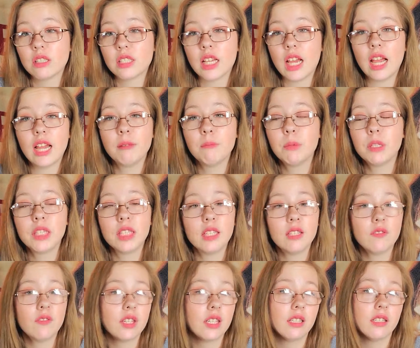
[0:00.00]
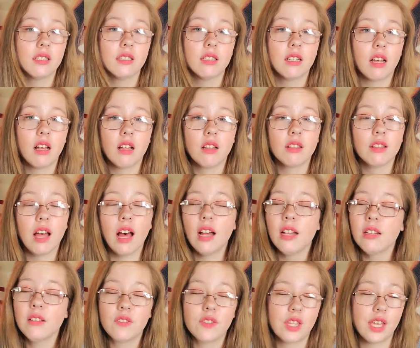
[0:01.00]
I believe in a
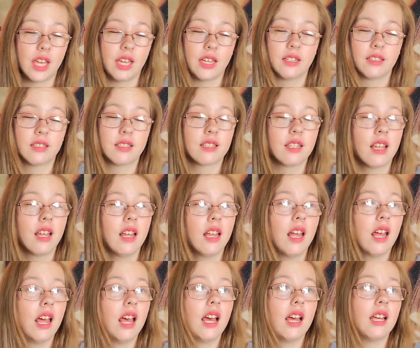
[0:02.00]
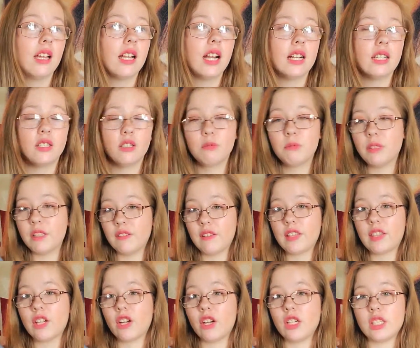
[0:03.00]
lot of things. And I do believe
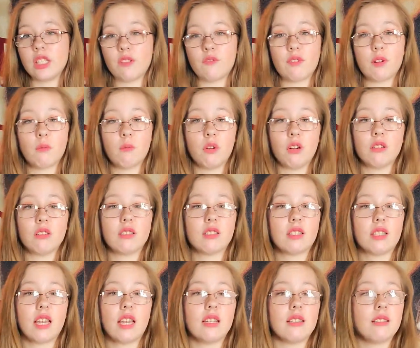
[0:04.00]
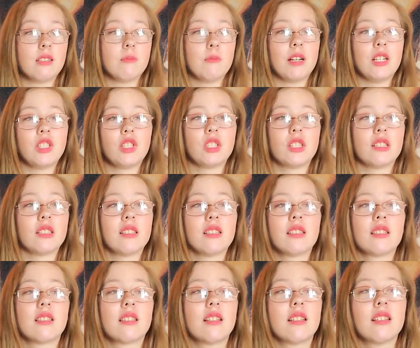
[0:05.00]
that there are different worlds and
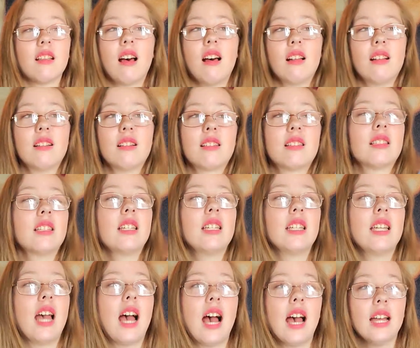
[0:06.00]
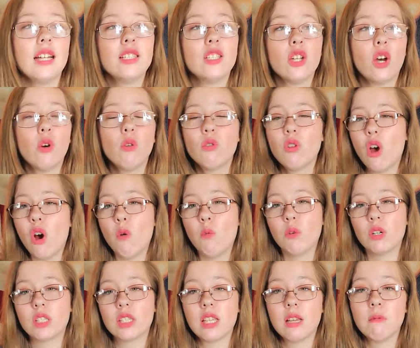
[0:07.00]
dimensions. Because honestly, I don't know
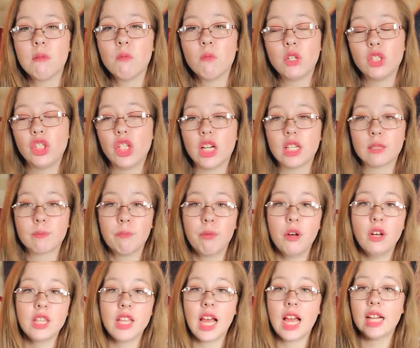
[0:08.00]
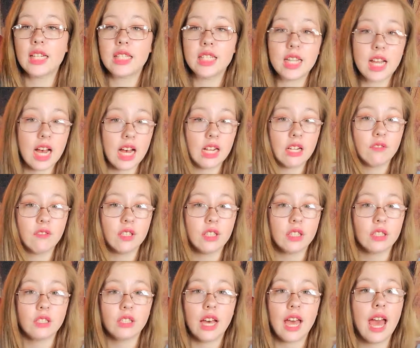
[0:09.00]
where someone would just pull the idea out of a
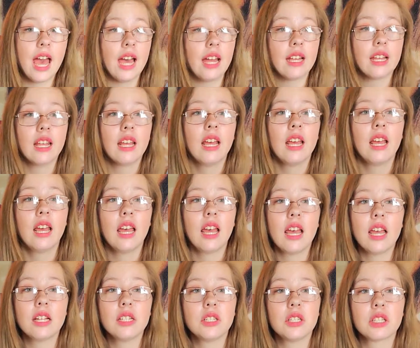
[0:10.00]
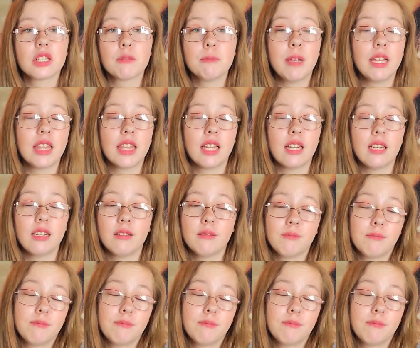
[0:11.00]
little hat and just make that up.